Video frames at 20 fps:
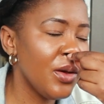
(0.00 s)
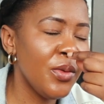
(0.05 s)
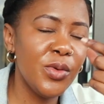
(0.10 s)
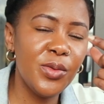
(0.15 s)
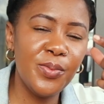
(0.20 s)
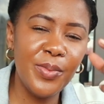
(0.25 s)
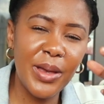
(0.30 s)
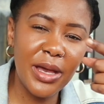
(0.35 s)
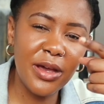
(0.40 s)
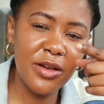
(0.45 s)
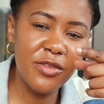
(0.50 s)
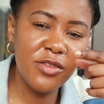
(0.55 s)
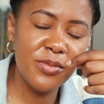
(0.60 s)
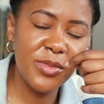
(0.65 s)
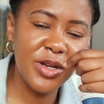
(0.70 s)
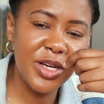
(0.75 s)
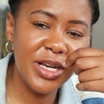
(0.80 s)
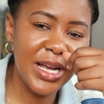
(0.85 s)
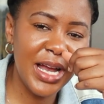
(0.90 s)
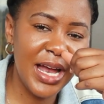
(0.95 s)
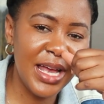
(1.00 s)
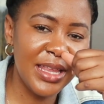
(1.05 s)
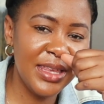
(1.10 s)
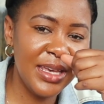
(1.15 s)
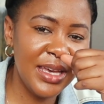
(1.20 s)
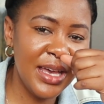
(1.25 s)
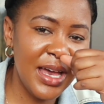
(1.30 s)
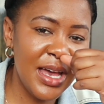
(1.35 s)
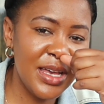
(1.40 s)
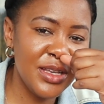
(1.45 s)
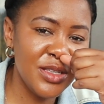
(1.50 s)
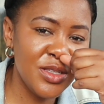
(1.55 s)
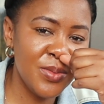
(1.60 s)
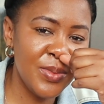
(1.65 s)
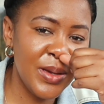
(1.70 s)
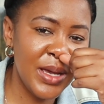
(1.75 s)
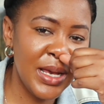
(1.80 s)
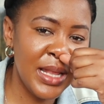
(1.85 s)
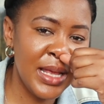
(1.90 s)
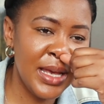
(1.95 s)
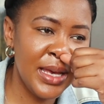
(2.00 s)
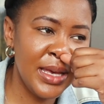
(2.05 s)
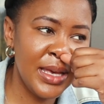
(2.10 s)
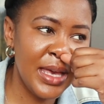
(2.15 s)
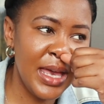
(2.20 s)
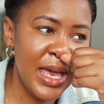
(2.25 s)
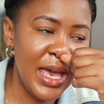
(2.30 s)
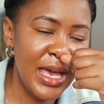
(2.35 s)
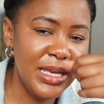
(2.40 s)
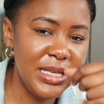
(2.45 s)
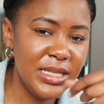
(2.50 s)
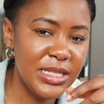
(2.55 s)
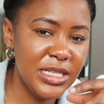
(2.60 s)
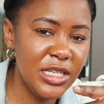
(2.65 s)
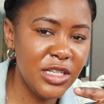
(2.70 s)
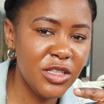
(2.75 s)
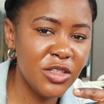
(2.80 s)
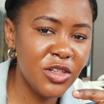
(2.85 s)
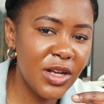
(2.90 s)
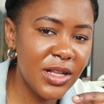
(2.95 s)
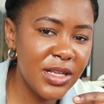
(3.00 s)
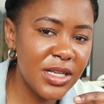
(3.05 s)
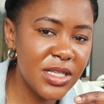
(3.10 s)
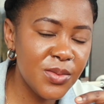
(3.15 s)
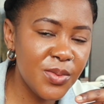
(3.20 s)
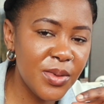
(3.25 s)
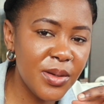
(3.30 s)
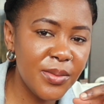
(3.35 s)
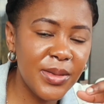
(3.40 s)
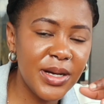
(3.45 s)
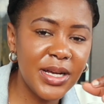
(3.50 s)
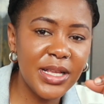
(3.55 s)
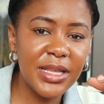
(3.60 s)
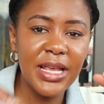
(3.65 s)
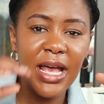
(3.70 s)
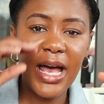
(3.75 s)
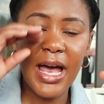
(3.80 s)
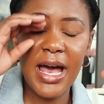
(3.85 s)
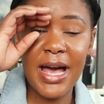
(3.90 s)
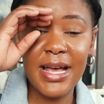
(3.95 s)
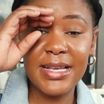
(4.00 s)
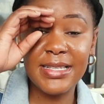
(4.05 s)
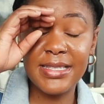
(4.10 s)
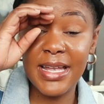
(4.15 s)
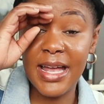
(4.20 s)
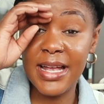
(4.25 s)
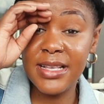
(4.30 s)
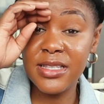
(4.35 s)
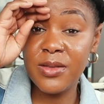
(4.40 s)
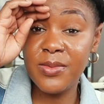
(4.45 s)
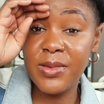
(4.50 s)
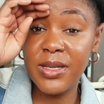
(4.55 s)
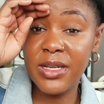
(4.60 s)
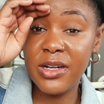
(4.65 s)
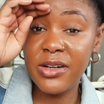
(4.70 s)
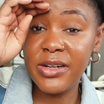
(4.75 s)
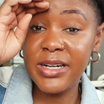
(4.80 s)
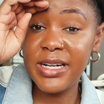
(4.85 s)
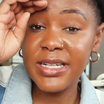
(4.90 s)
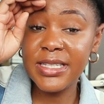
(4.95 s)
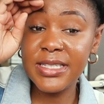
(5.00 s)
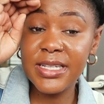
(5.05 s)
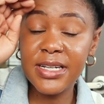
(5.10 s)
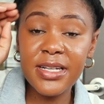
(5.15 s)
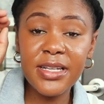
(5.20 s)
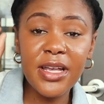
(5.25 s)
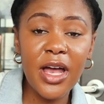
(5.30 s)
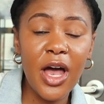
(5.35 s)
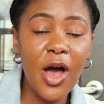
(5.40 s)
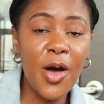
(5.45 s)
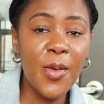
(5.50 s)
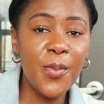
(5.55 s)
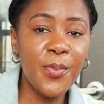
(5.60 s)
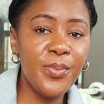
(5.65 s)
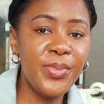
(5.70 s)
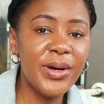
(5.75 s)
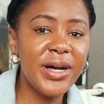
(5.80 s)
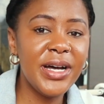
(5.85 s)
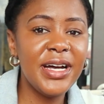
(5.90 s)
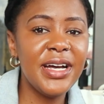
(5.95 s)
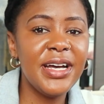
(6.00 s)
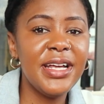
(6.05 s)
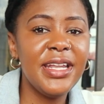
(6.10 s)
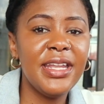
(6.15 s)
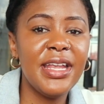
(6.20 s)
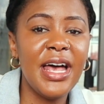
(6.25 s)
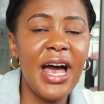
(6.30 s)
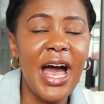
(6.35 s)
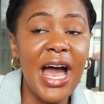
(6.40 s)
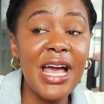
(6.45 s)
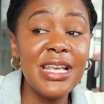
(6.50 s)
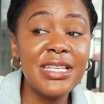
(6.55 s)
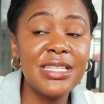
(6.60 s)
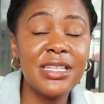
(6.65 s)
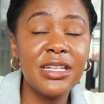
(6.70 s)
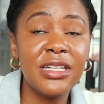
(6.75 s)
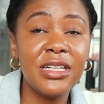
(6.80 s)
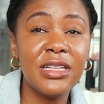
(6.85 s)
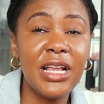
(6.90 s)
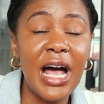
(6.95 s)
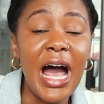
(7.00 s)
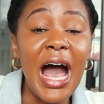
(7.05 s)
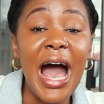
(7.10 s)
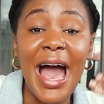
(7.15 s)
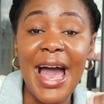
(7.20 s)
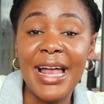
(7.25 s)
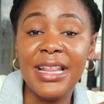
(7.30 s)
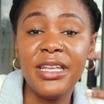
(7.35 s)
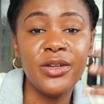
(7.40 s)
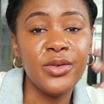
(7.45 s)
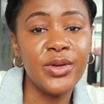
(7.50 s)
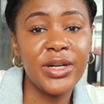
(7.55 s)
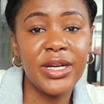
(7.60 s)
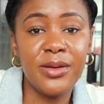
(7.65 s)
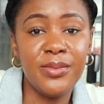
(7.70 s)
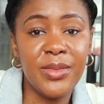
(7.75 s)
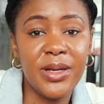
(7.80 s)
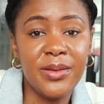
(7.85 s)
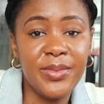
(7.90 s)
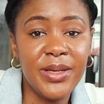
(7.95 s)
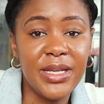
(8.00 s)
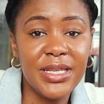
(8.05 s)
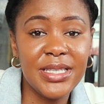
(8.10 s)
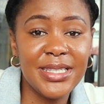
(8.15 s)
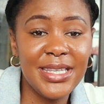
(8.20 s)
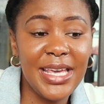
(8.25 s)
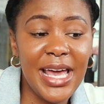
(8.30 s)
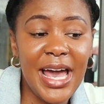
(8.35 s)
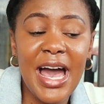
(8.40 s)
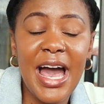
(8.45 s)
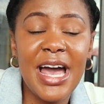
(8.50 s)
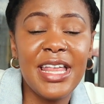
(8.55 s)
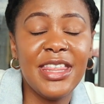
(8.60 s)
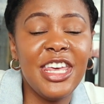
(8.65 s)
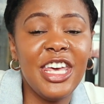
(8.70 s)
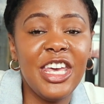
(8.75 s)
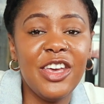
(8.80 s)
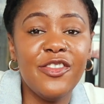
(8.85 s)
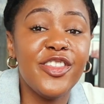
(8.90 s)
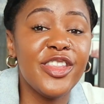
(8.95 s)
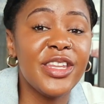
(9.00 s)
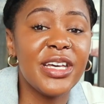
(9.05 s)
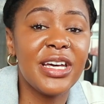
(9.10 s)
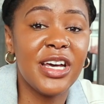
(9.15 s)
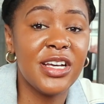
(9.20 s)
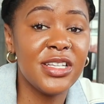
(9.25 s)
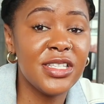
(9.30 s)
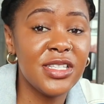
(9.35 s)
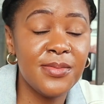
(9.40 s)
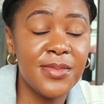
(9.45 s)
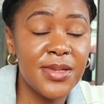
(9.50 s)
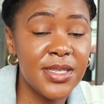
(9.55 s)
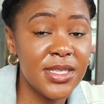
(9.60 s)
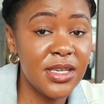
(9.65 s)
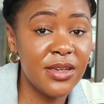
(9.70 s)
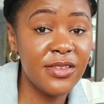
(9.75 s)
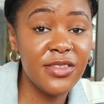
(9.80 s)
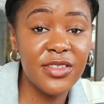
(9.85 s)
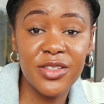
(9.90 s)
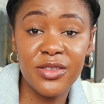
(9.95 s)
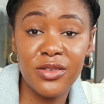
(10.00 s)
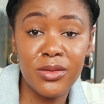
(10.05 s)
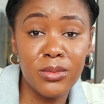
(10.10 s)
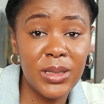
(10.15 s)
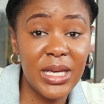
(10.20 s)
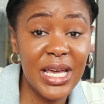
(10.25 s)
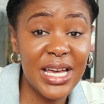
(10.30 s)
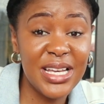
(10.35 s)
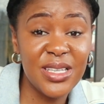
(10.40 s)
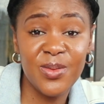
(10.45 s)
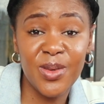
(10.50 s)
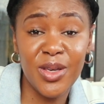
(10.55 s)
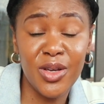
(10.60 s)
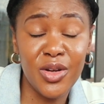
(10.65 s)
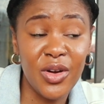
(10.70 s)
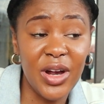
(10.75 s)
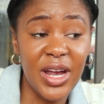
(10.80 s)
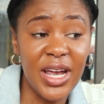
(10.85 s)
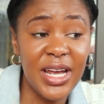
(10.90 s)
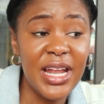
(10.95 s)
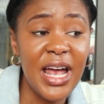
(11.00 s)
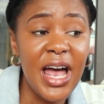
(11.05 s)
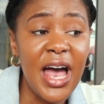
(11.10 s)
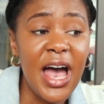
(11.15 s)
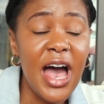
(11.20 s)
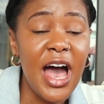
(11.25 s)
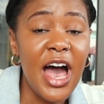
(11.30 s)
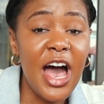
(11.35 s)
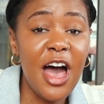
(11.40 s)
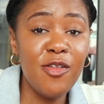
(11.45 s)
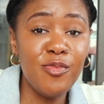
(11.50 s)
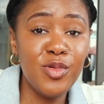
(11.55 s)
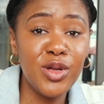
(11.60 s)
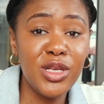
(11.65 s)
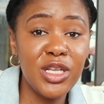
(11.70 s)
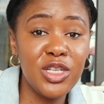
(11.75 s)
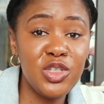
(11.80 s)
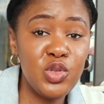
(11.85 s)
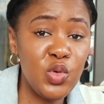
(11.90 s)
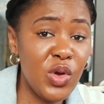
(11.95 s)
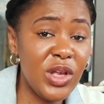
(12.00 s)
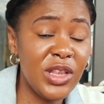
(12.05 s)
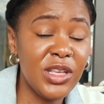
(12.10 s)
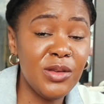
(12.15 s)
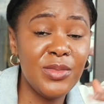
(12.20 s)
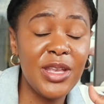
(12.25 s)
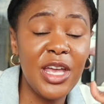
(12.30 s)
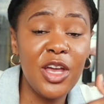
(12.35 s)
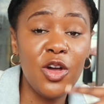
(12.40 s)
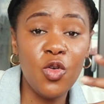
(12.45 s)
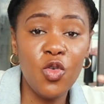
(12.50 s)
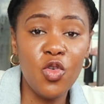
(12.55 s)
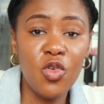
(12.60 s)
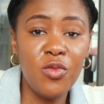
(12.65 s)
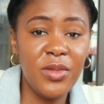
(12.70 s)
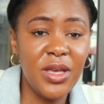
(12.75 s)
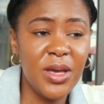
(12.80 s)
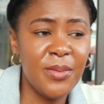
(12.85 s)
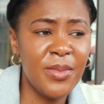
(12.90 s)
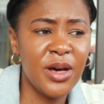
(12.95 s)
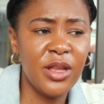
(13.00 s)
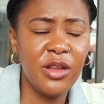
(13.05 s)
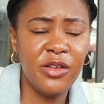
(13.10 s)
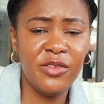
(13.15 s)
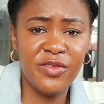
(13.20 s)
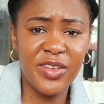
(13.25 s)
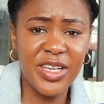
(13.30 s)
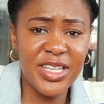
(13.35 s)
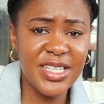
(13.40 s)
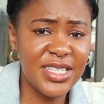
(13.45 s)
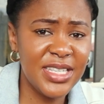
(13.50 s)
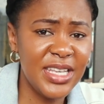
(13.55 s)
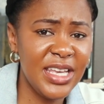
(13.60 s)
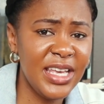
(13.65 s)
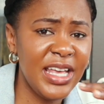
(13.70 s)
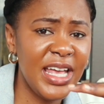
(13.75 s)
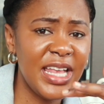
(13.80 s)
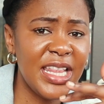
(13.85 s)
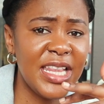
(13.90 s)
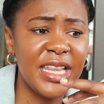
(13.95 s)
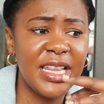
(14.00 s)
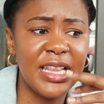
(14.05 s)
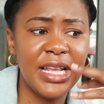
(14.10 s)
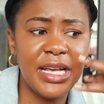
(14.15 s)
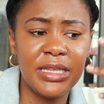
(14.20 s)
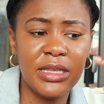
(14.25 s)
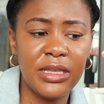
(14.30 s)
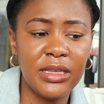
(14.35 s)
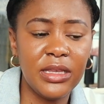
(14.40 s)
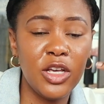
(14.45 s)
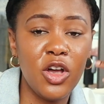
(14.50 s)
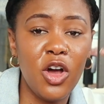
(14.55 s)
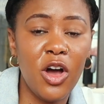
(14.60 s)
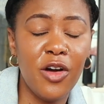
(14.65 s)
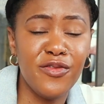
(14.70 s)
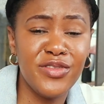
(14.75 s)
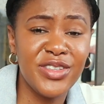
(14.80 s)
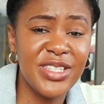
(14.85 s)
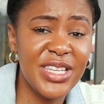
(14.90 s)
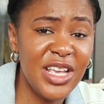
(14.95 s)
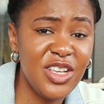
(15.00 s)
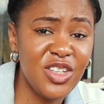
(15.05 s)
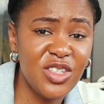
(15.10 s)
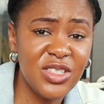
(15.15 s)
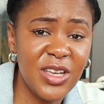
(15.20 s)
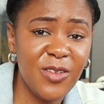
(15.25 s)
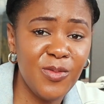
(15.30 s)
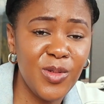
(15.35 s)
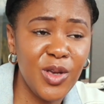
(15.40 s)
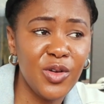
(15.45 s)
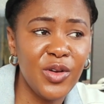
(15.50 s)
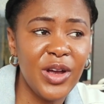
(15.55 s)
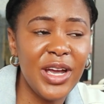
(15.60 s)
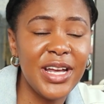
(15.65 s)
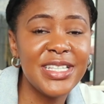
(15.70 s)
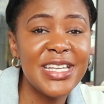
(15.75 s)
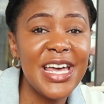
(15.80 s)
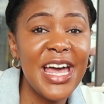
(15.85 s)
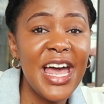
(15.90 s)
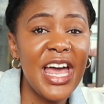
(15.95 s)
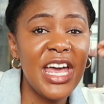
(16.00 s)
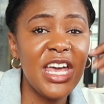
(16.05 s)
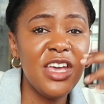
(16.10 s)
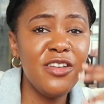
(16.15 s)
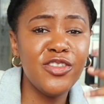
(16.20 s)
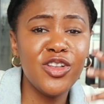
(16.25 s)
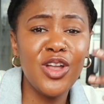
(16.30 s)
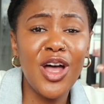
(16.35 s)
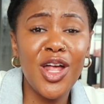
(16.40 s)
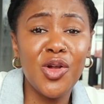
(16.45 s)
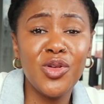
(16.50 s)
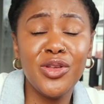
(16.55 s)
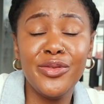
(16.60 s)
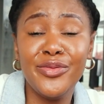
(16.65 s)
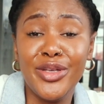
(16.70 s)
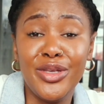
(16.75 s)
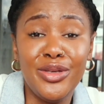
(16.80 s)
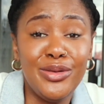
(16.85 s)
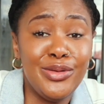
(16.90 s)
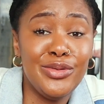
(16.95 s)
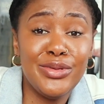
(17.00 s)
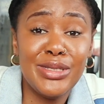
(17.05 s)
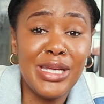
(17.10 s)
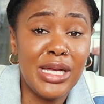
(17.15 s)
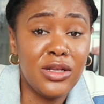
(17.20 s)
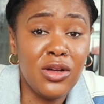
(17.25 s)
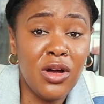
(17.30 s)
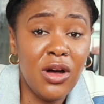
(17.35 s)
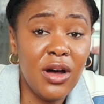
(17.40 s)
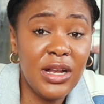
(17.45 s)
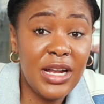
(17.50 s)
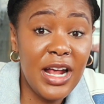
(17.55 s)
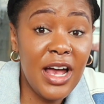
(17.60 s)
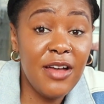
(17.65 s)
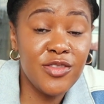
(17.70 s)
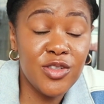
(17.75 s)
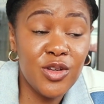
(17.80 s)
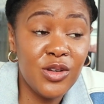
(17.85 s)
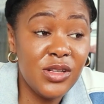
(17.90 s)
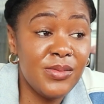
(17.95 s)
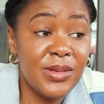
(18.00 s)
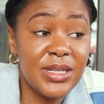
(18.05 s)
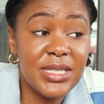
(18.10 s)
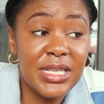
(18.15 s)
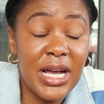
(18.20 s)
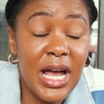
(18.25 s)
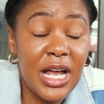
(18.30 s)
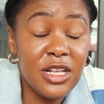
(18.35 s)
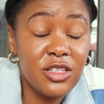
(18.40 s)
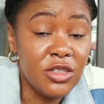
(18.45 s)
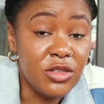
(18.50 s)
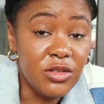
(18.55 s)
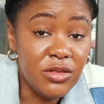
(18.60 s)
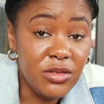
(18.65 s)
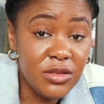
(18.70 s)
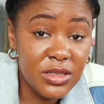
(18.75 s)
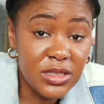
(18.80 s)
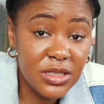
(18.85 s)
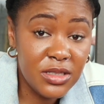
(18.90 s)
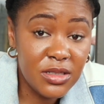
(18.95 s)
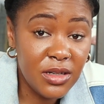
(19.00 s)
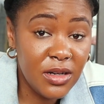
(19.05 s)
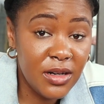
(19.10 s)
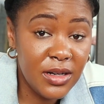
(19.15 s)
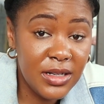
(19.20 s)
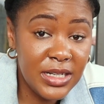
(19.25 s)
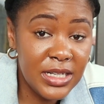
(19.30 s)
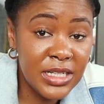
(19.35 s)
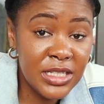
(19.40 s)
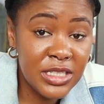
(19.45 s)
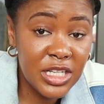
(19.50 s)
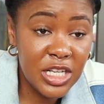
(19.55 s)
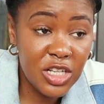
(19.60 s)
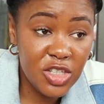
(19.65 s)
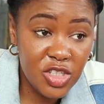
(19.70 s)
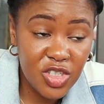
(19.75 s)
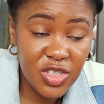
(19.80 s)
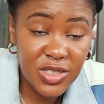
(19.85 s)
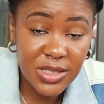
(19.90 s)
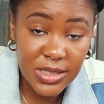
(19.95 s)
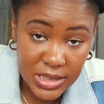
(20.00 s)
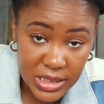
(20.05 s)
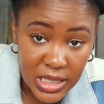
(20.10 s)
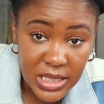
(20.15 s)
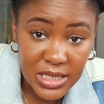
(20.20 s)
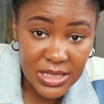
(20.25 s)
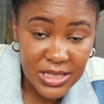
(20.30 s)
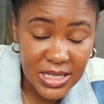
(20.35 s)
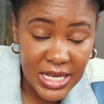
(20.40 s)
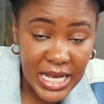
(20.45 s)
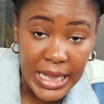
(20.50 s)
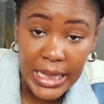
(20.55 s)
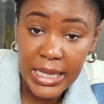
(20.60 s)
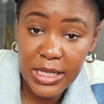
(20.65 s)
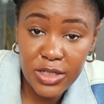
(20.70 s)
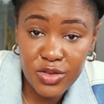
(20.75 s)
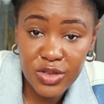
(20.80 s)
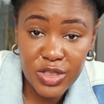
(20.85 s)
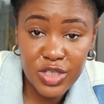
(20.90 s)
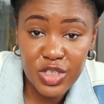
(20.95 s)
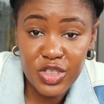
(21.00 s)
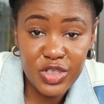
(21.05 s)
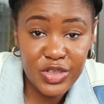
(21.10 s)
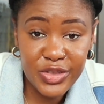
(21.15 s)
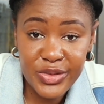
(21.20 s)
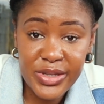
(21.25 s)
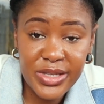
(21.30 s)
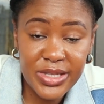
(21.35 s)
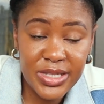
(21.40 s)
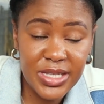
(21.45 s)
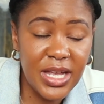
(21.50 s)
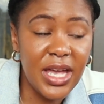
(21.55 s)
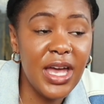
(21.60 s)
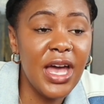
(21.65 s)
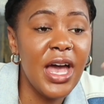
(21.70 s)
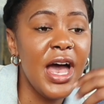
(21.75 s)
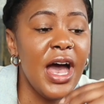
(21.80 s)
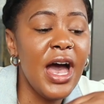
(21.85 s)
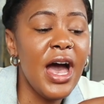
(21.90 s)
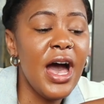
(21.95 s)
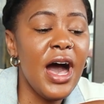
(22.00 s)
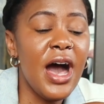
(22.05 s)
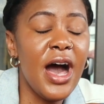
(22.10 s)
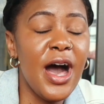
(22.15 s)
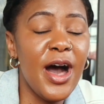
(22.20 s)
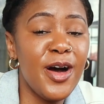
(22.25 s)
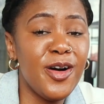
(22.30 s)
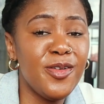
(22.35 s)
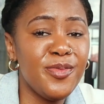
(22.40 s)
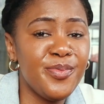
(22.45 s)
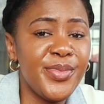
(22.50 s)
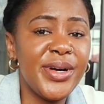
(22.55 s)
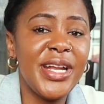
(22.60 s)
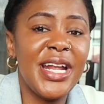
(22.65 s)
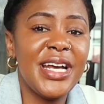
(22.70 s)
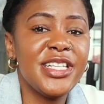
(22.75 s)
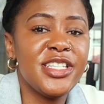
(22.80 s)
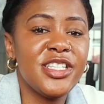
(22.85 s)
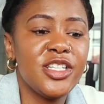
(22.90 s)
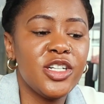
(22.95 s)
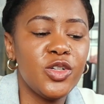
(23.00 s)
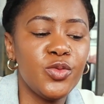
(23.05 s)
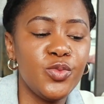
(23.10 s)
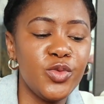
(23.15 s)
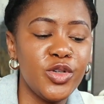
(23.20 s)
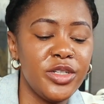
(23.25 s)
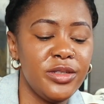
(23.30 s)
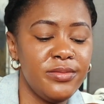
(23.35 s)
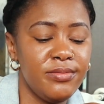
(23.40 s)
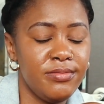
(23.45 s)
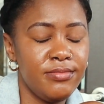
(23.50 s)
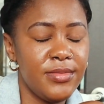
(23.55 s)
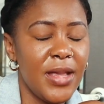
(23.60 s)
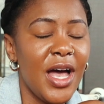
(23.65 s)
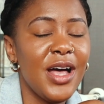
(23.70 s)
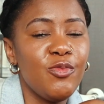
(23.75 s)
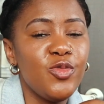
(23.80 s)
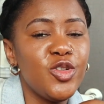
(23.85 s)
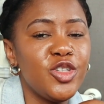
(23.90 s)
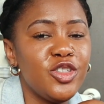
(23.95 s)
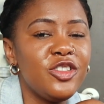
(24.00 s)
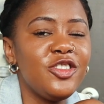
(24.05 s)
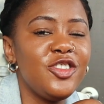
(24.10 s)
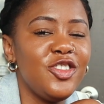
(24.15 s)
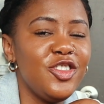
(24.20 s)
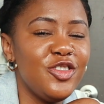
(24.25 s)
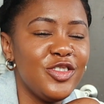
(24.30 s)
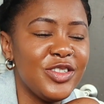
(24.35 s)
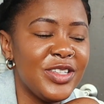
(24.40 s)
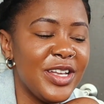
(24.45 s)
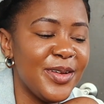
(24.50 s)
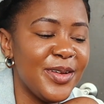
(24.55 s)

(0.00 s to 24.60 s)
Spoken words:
with Bank of America, I think I used to pay like $18 per month. I stand to be corrected, but I still highly recommend PNC. I think even the customer service for me has been great. I've been enjoying them. They call me about investing and like the conversations have been great. Even though I don't even use that card. I've told them, I was like, I don't use this card. It just sits there, literally just sits there. But I would use